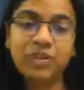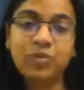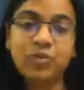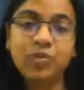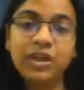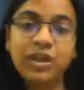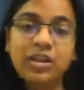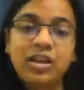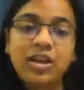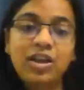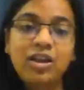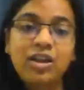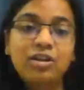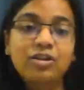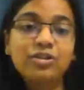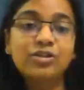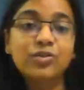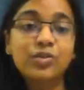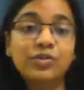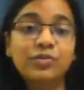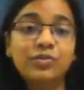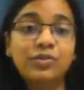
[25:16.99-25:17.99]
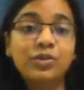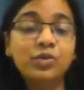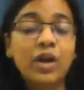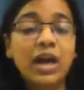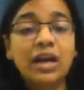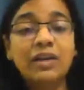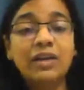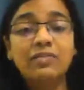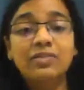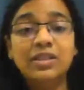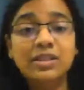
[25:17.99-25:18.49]
Okay, so if you
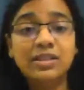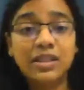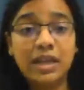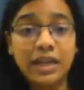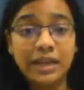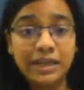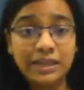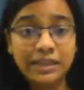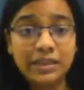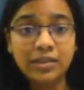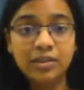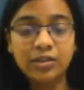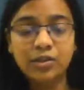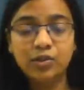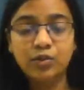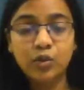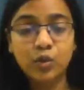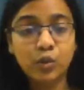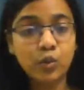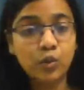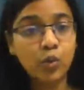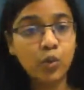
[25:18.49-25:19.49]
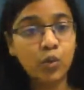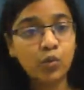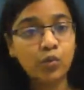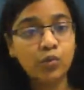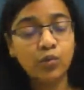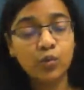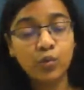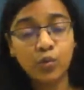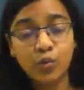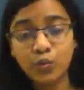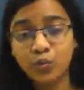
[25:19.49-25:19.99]
have decided to
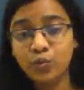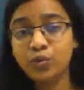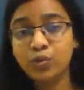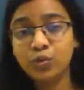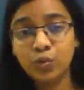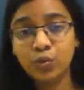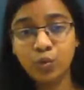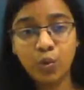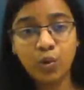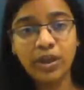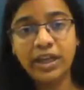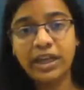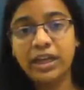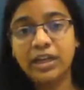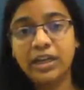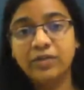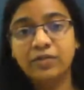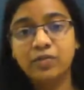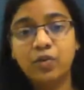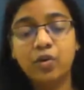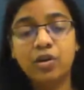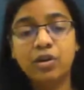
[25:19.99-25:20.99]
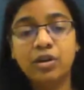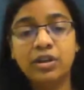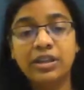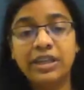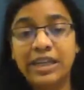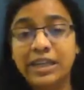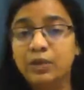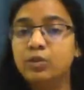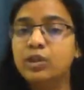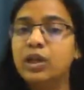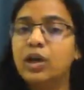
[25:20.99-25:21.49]
go ahead for
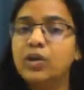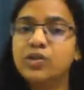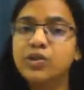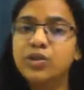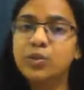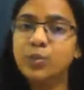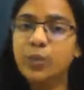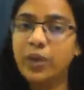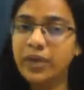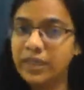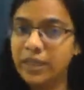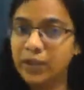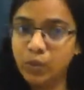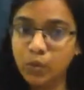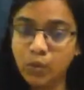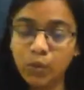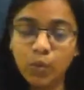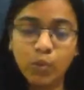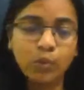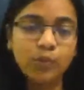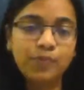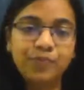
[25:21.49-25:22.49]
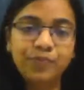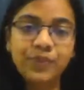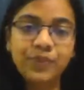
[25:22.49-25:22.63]
gate 2022,